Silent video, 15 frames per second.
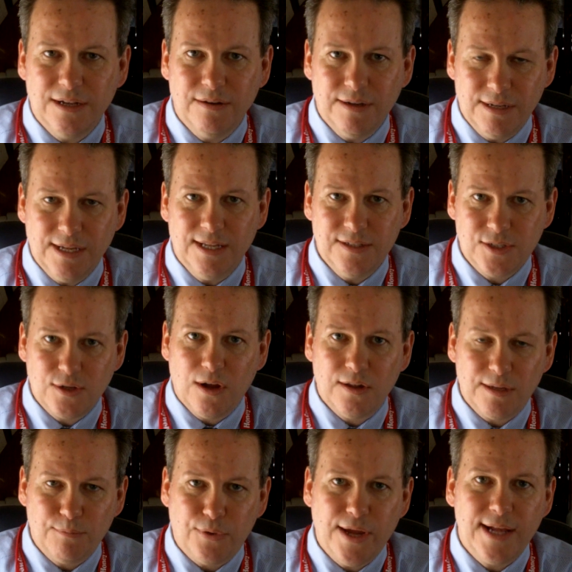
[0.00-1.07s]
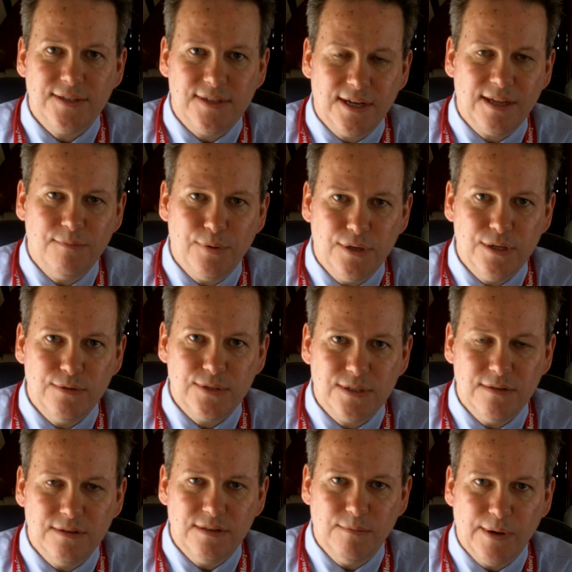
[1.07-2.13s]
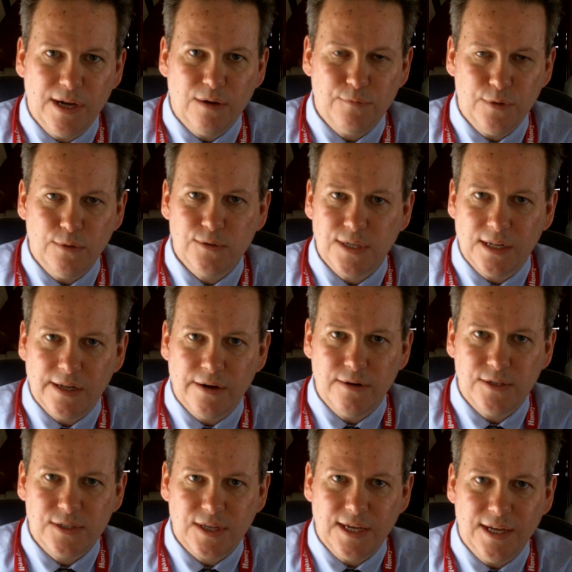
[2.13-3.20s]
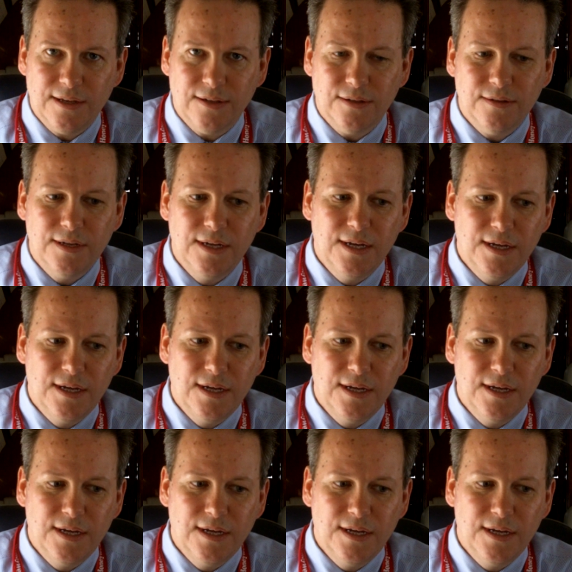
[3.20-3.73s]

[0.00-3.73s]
in installing plants that can produce the biofuels on large scale.